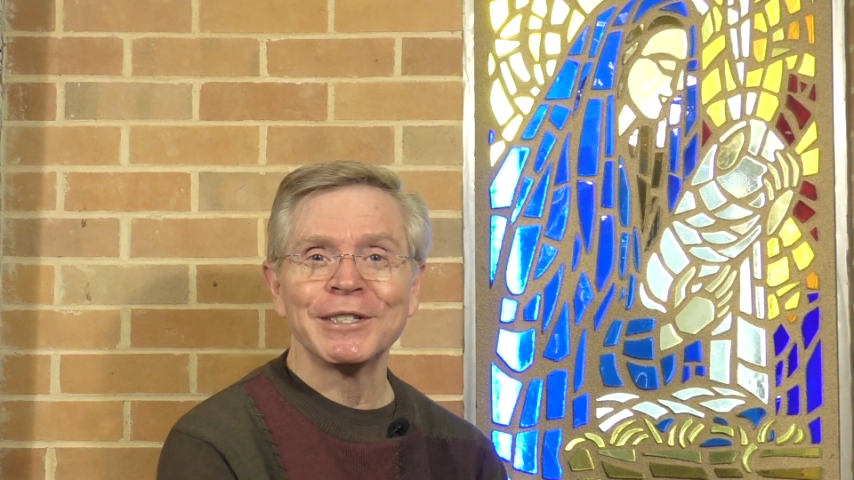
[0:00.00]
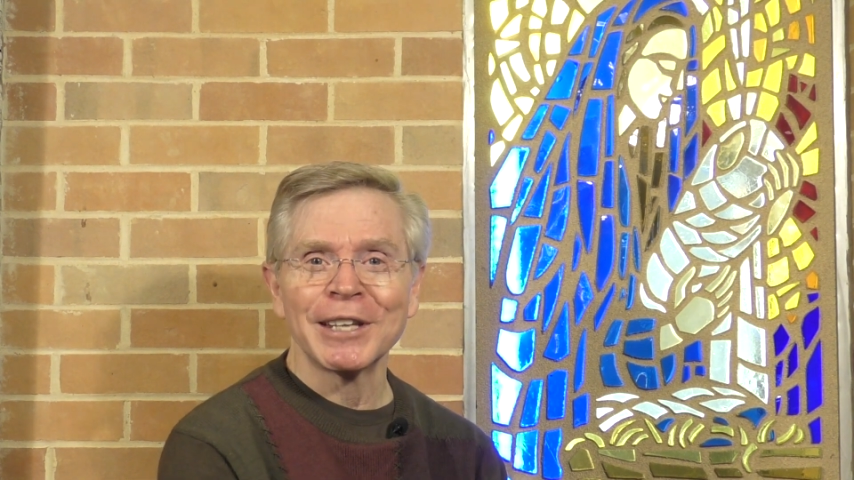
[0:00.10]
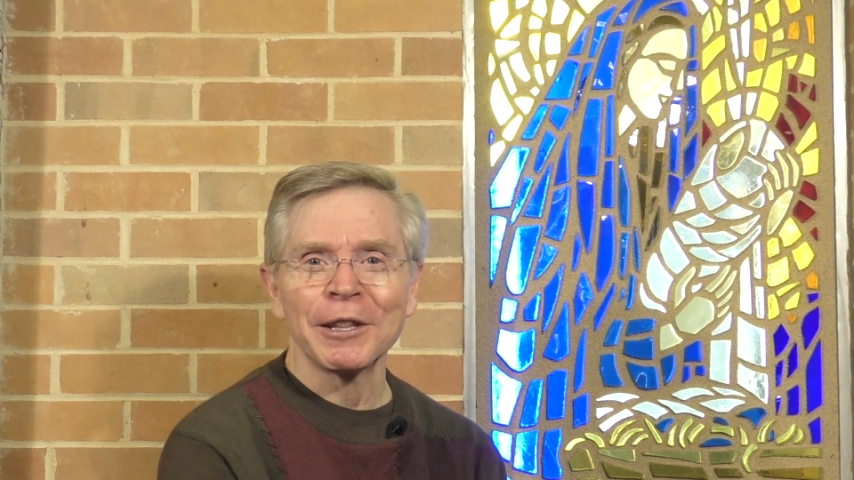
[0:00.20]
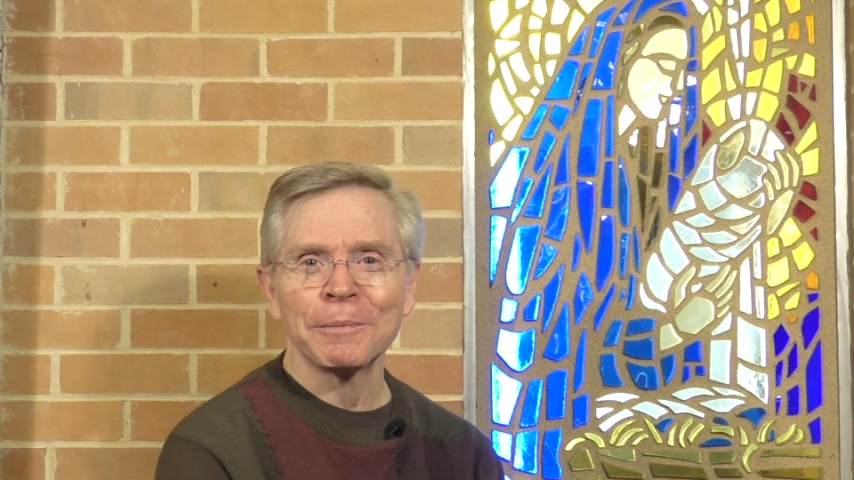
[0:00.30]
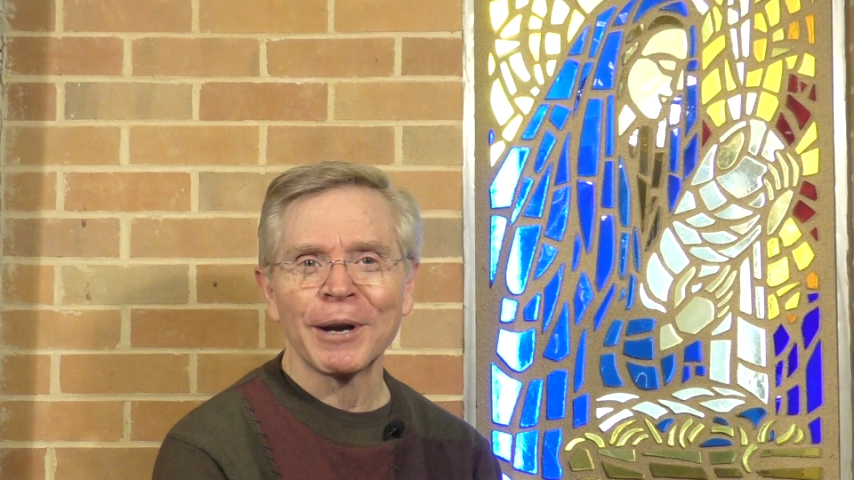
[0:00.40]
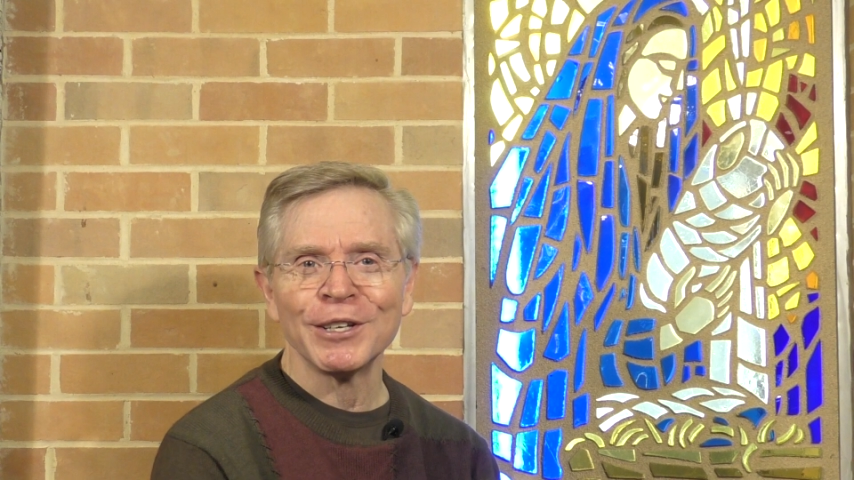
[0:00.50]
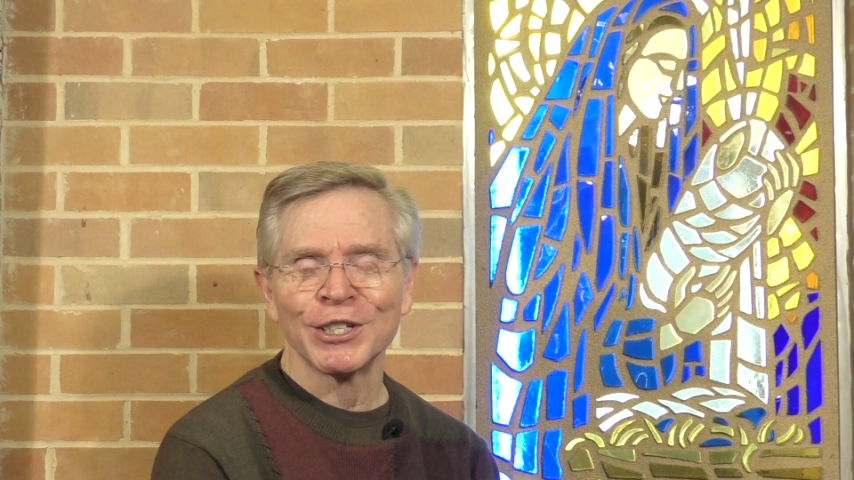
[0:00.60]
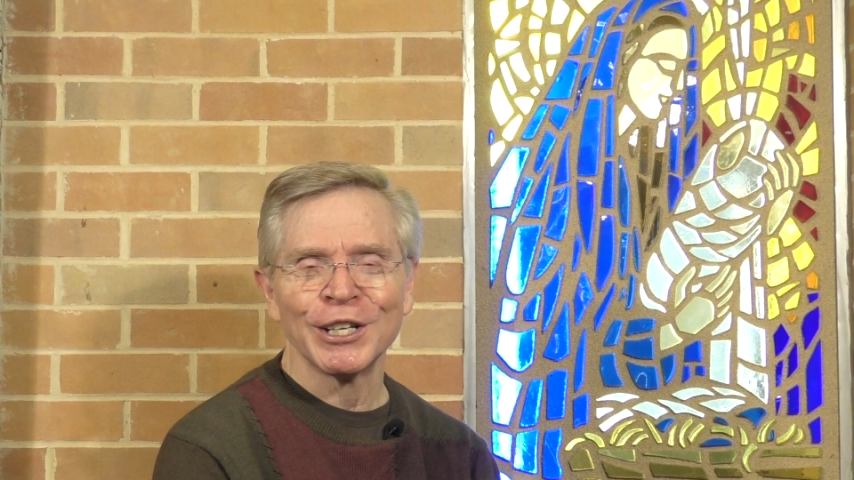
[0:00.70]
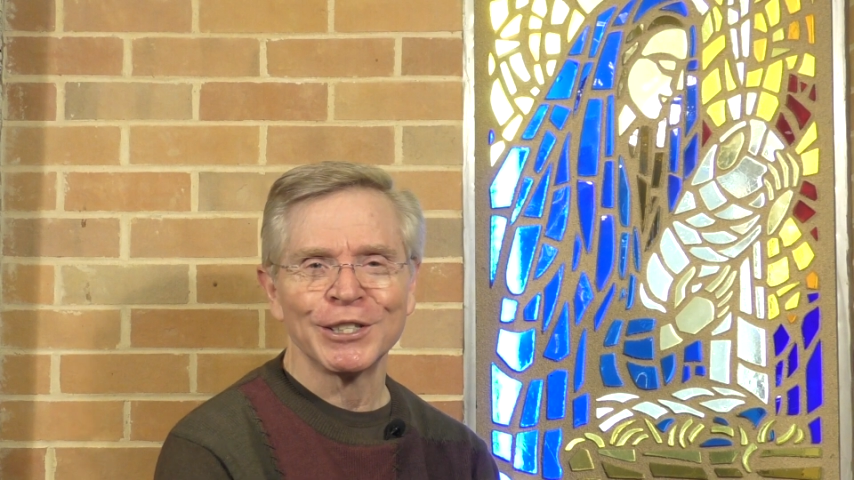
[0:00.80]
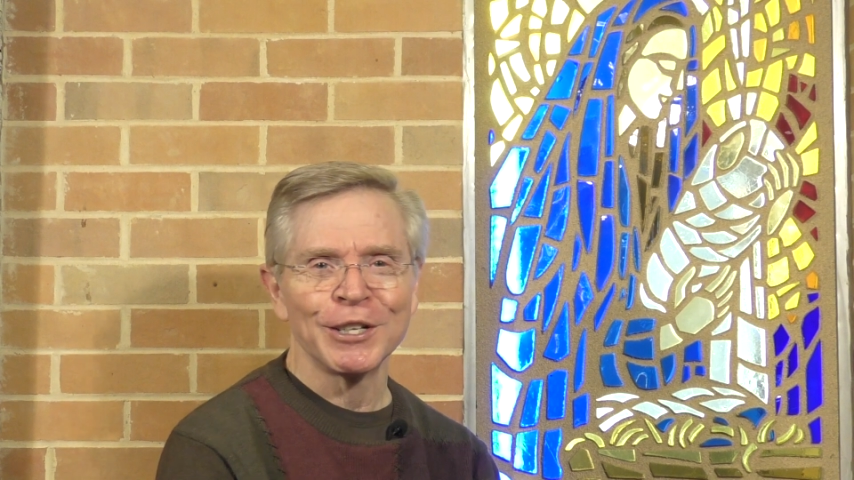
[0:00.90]
celebrate
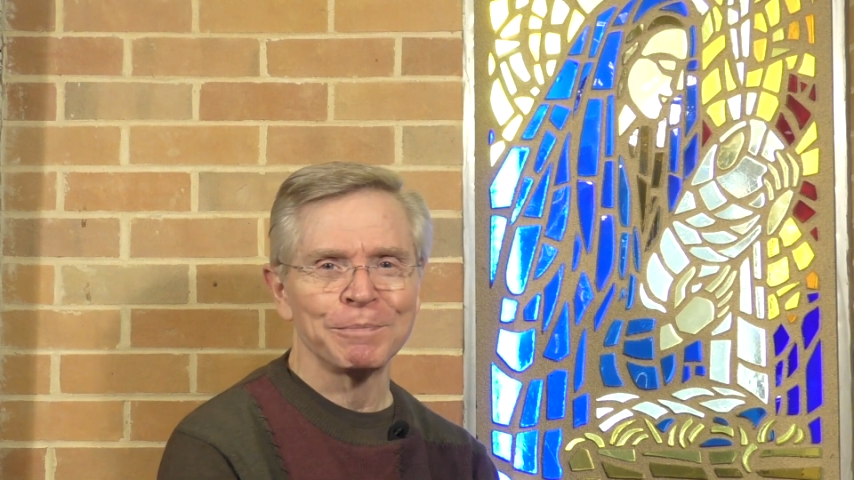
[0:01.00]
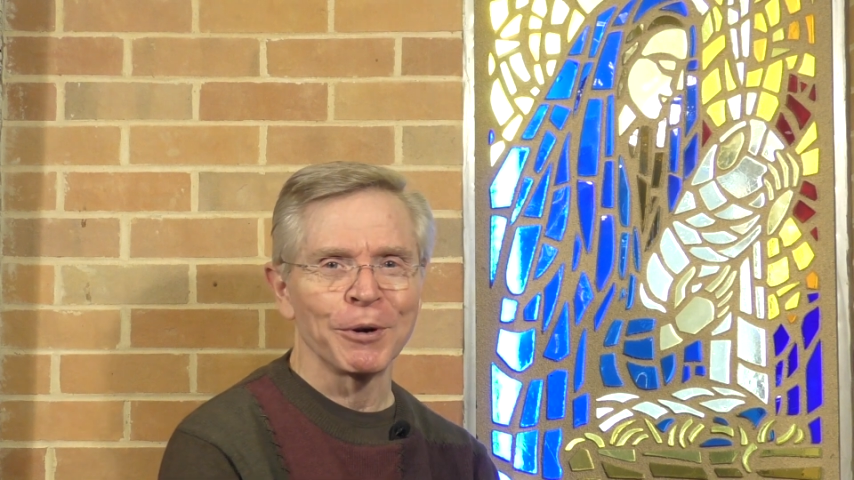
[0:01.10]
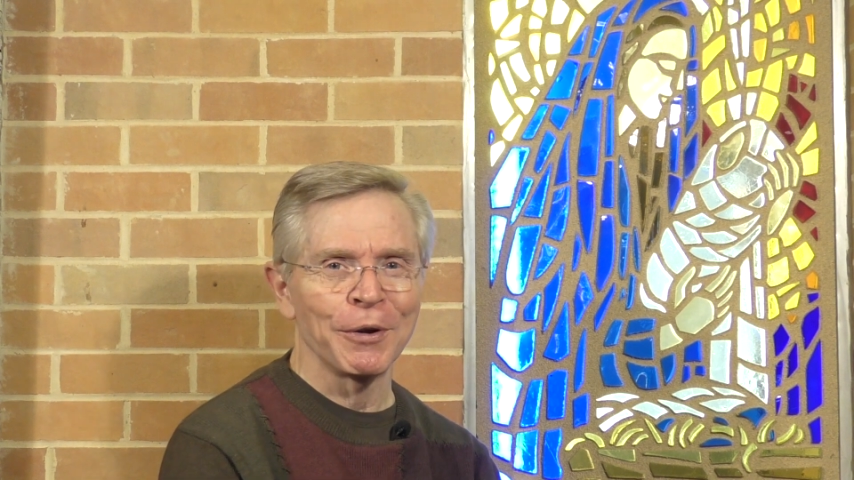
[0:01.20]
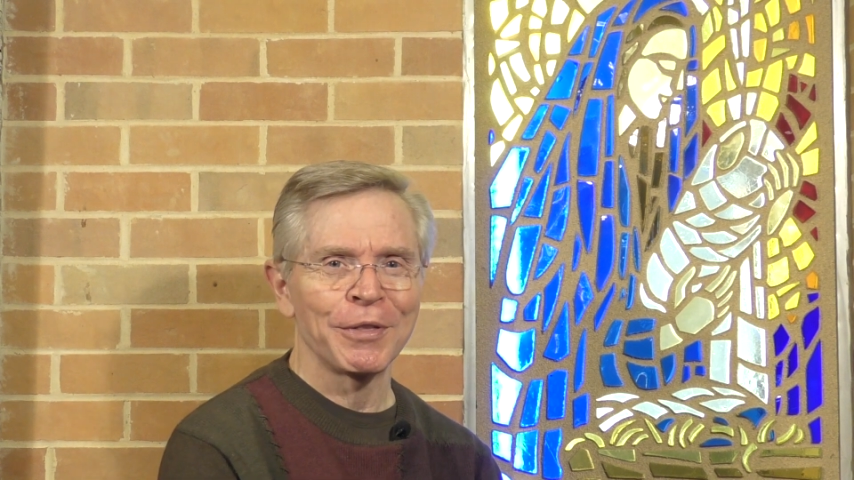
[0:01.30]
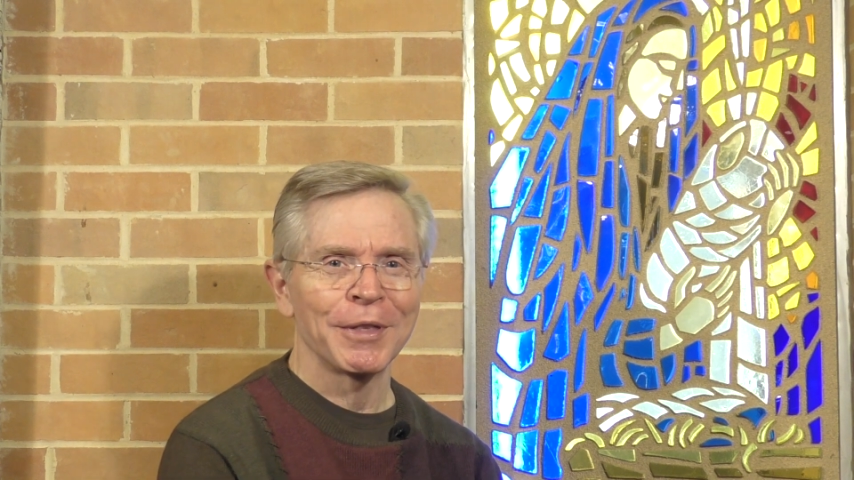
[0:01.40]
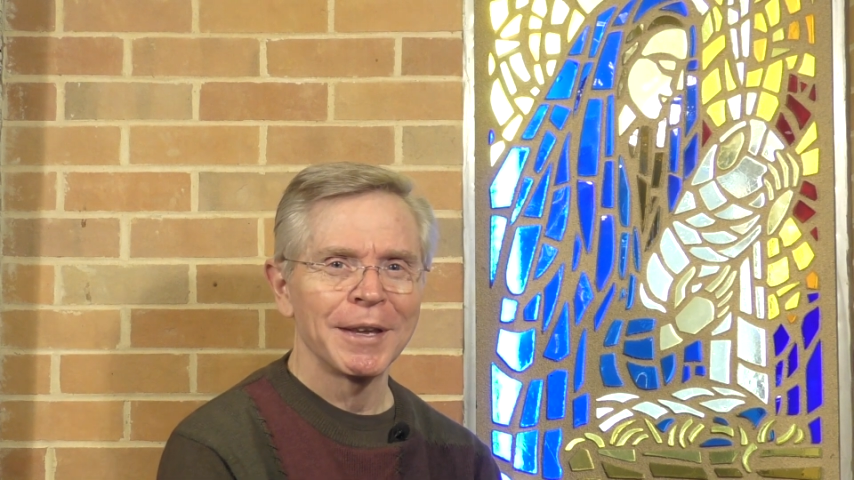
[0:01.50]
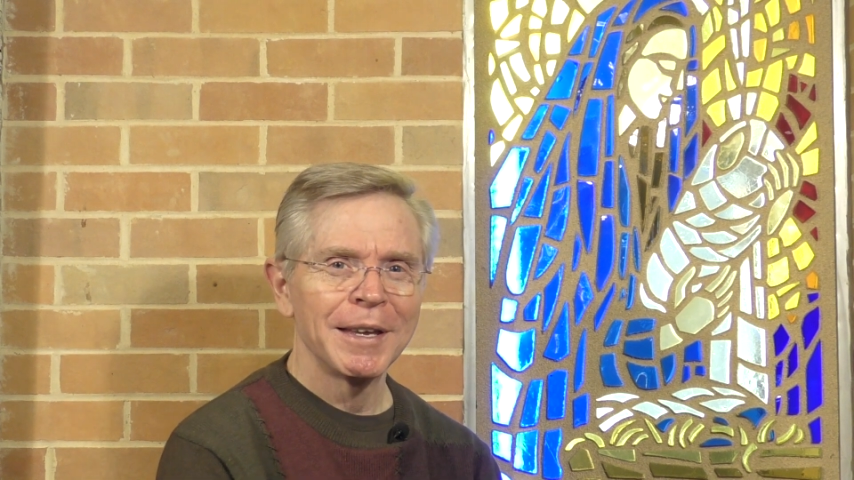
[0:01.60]
Jesus' birth.